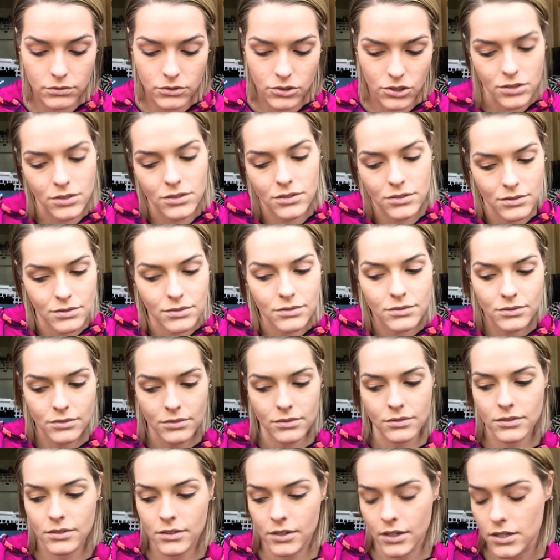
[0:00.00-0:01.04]
just
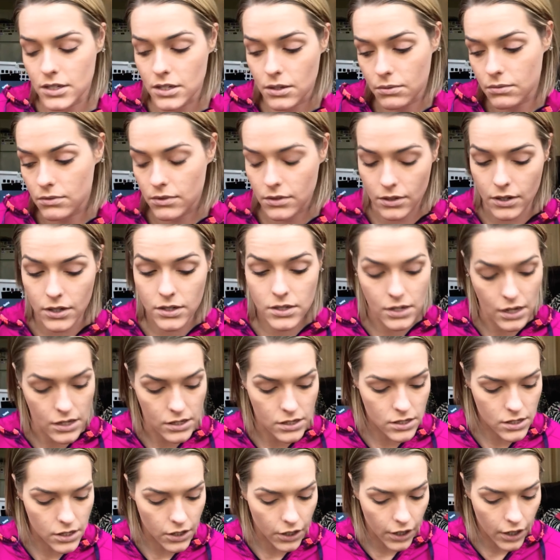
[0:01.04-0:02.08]
because it is
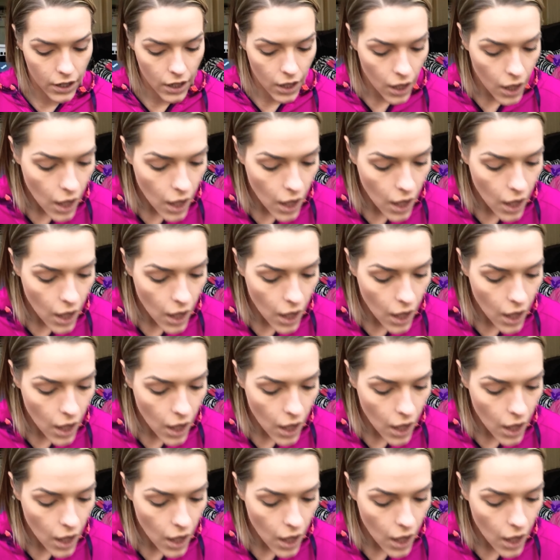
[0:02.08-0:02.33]
necessary.